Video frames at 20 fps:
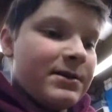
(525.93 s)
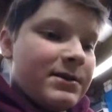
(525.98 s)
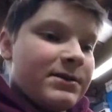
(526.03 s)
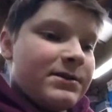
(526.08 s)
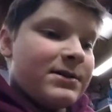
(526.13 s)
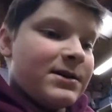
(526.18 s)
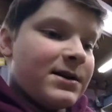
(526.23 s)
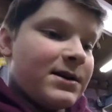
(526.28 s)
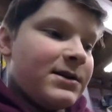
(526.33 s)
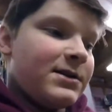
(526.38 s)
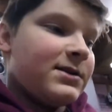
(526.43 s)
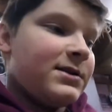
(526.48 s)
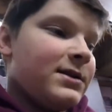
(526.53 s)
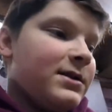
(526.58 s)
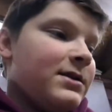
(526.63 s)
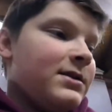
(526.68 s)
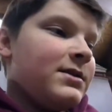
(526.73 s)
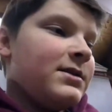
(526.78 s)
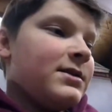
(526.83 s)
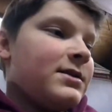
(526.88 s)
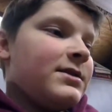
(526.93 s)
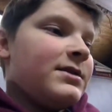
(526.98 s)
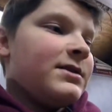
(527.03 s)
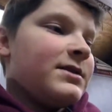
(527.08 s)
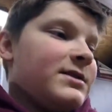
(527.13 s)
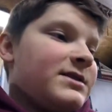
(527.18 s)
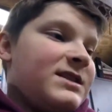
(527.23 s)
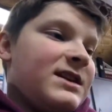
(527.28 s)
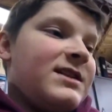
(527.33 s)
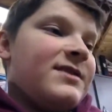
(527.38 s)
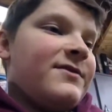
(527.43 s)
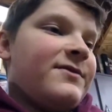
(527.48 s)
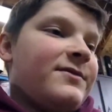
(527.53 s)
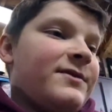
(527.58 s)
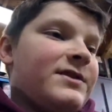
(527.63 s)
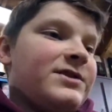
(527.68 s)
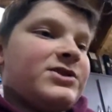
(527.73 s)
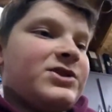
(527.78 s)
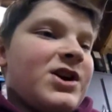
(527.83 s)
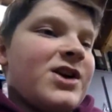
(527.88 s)
to see if this
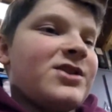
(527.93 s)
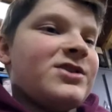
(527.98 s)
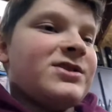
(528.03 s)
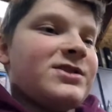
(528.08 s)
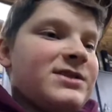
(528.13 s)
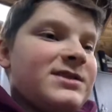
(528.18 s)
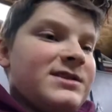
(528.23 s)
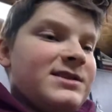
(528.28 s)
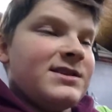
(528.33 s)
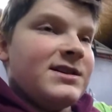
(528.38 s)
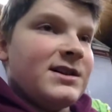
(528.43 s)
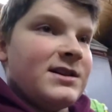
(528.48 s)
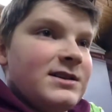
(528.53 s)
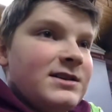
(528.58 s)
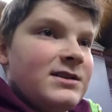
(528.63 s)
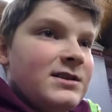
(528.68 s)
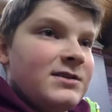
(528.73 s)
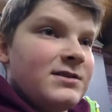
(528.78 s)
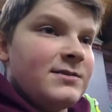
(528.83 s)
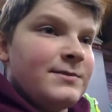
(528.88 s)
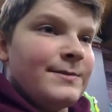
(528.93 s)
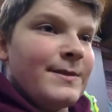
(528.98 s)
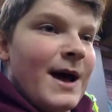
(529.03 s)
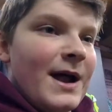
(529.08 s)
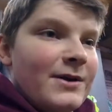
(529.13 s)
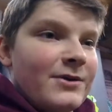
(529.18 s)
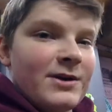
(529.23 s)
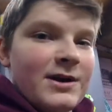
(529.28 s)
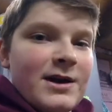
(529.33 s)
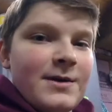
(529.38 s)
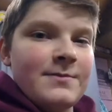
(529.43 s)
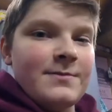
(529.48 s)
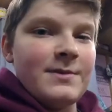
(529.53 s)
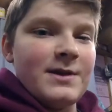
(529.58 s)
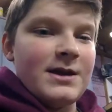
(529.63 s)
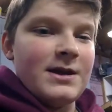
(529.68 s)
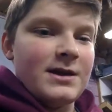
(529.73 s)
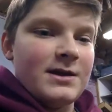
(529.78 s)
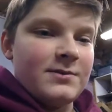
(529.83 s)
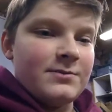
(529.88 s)
charges the battery up,
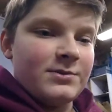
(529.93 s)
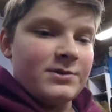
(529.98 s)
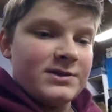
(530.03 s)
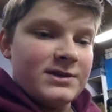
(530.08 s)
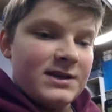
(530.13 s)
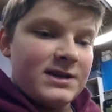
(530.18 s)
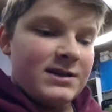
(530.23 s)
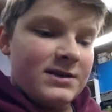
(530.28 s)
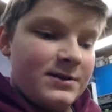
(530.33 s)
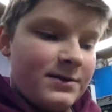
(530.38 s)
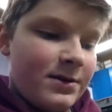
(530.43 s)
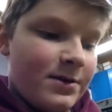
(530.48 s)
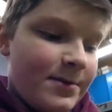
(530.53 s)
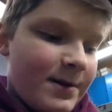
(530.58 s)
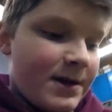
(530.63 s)
and we'll see you in a little bit.